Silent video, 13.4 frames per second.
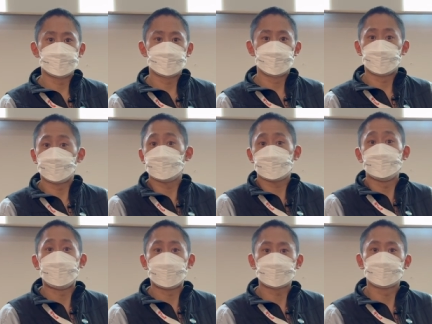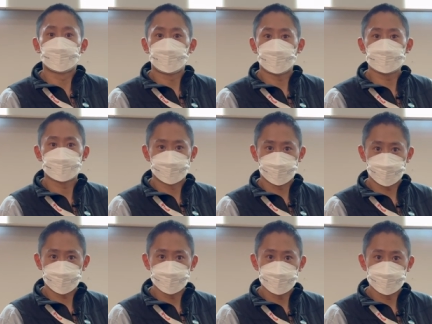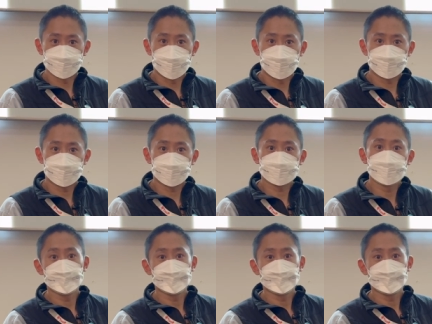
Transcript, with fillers: there is a natural reservoir in the environment.